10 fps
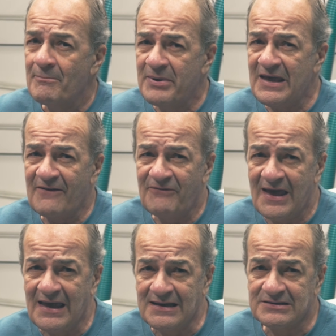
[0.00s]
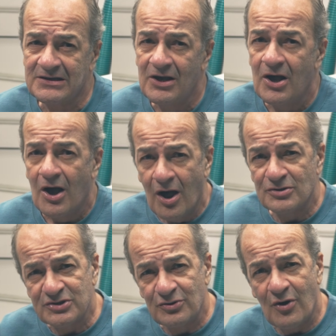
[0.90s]
PFAs,
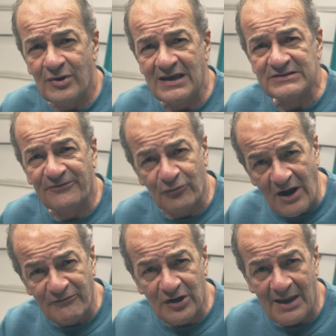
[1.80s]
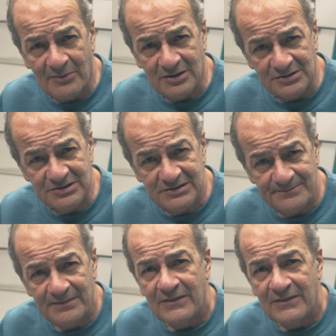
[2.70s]
also known as forever chemicals.